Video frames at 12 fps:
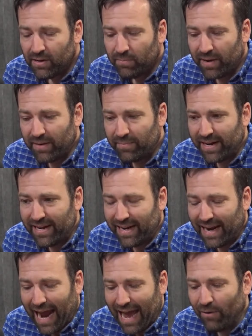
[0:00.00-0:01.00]
but but
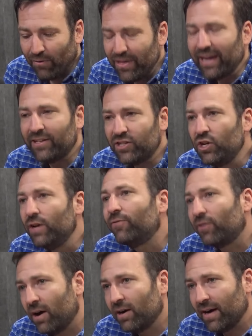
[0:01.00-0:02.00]
it, I don't think it's good
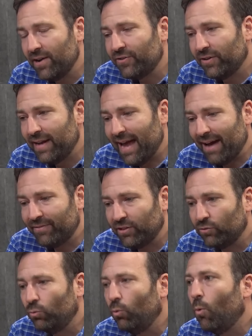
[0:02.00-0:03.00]
for our country to have
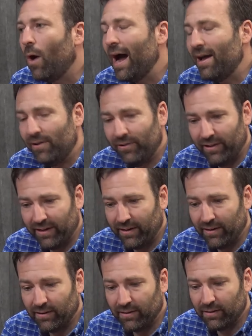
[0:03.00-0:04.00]
such
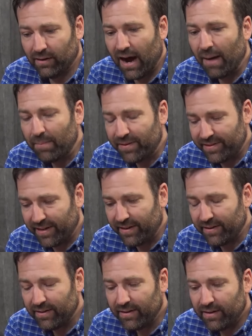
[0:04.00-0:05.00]
wildly opposite
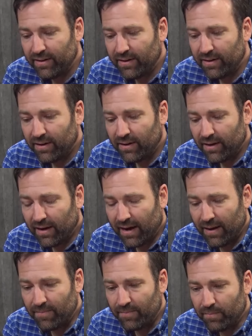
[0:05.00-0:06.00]

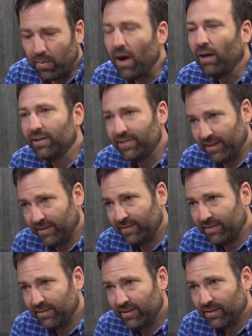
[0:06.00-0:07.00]
um,
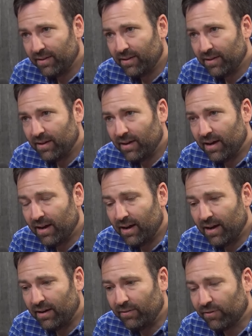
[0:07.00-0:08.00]
policies uh,
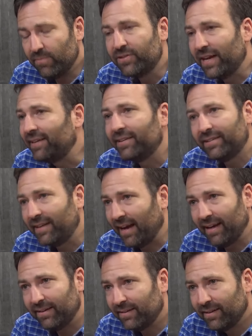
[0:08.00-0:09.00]
uh from state to
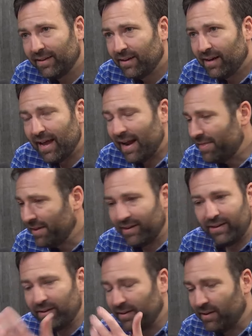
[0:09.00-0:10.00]
state. And I
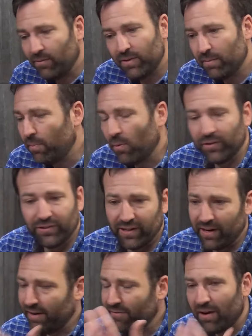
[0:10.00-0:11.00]
think you know with
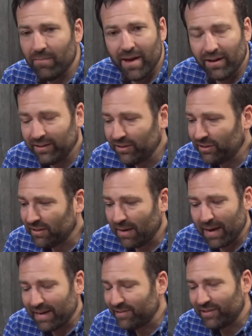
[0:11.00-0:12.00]
abortion on environmental issues, I
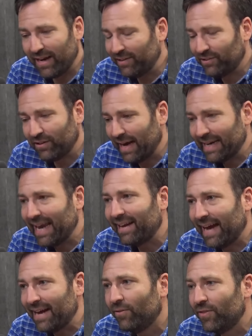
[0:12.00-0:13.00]
mean, I just I just I can't
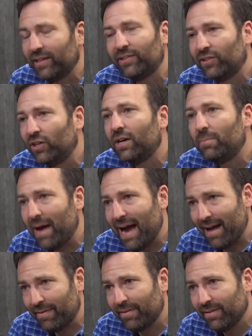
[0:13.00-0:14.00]
I don't think this is a good
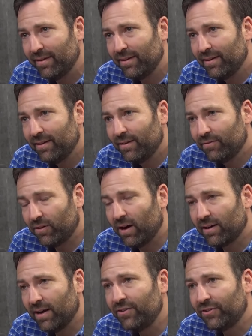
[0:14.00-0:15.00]
path yeah. for our
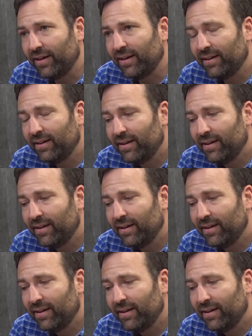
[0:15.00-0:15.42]
country.